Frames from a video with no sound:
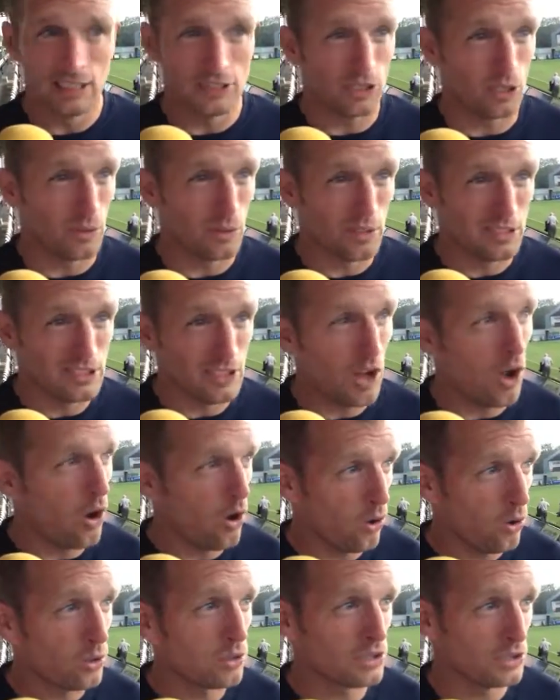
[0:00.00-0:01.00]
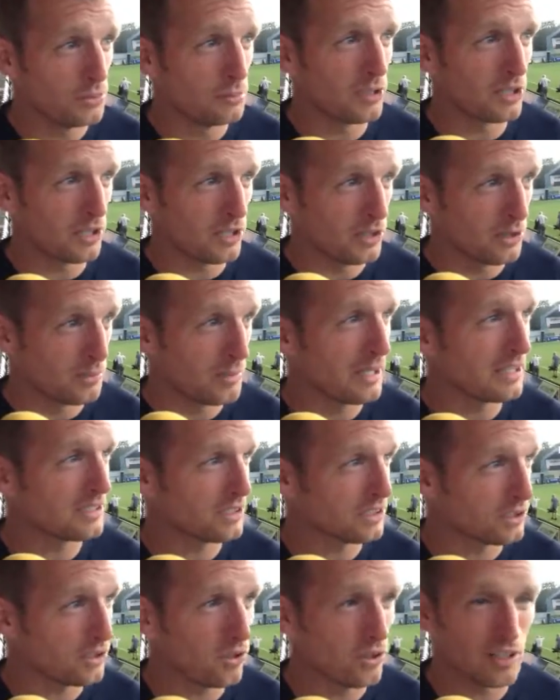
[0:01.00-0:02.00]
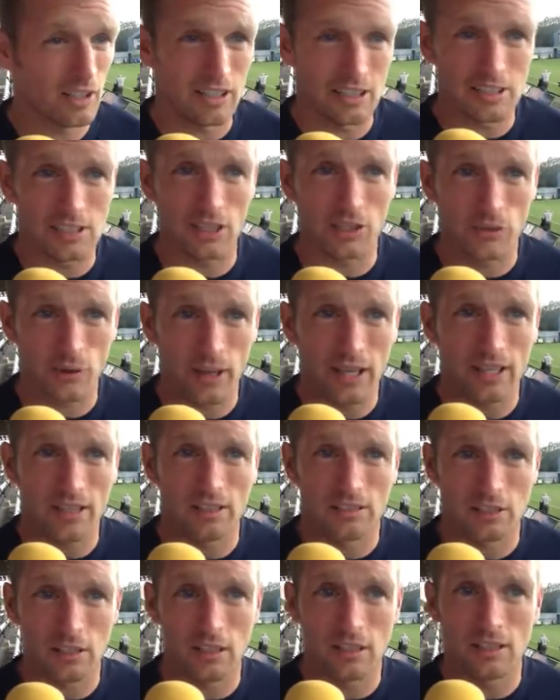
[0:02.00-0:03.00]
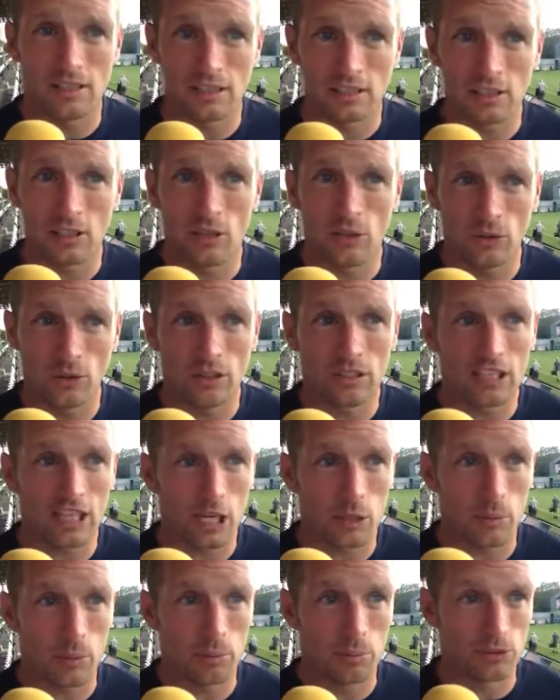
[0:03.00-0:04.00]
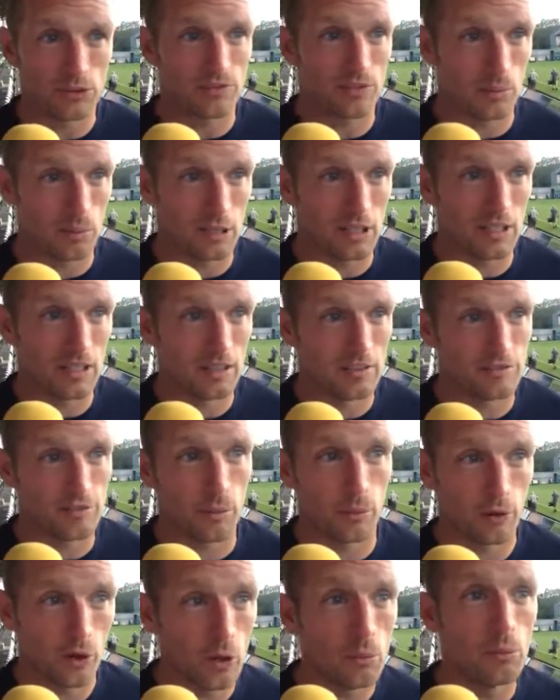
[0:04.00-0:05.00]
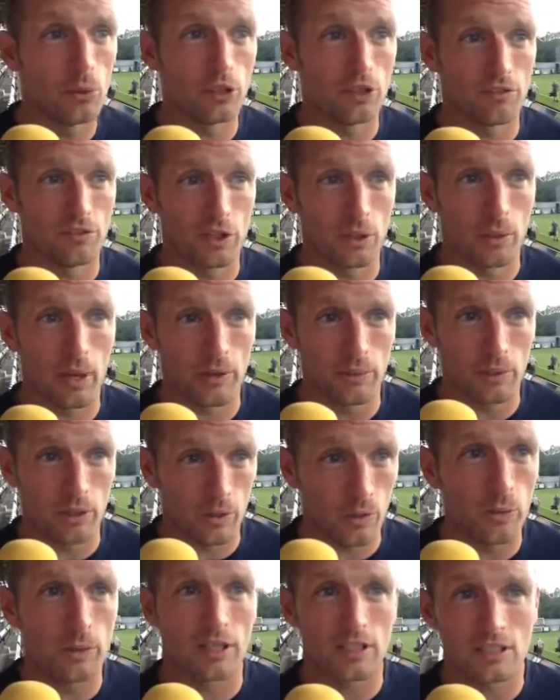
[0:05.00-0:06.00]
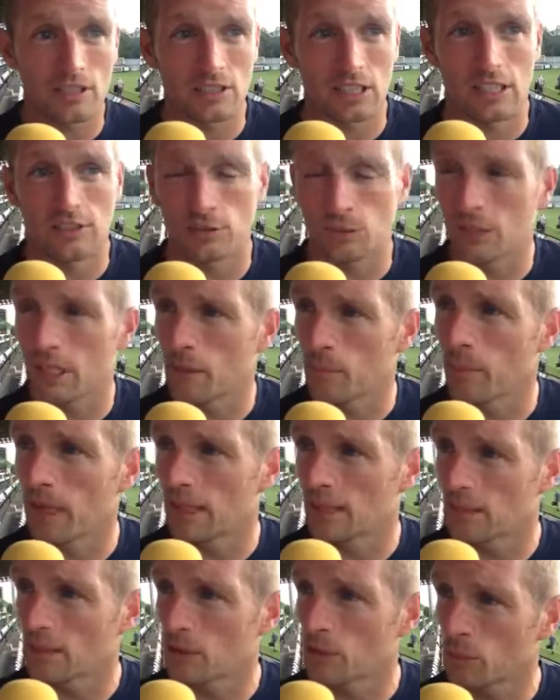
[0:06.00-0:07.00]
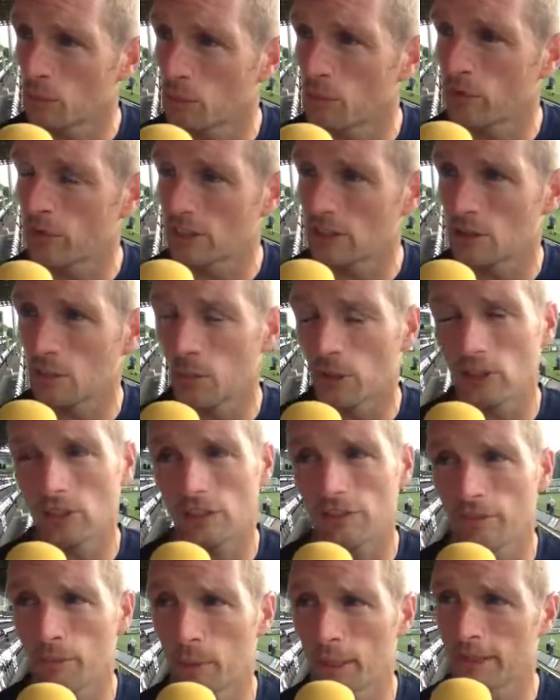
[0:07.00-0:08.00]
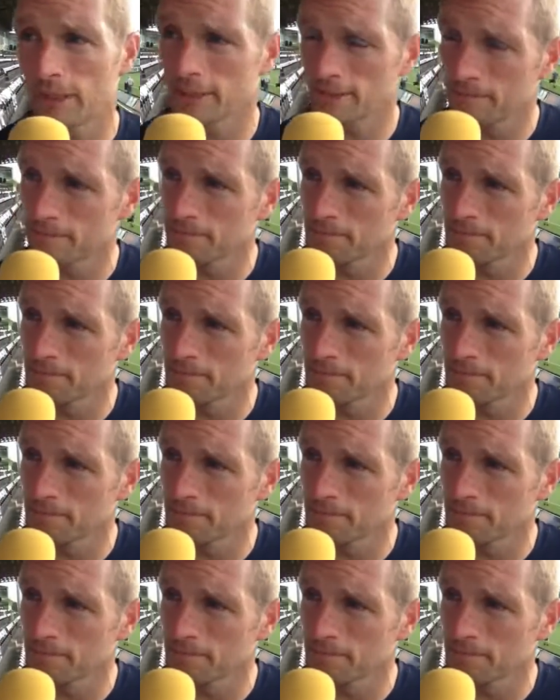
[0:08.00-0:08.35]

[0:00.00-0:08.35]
So it's not all doom and gloom. Yes, the scoreline isn't great, and it's a local derby, but from our own point of view, how we acquitted ourselves with 10 men, I think we'd be reasonably positive about it.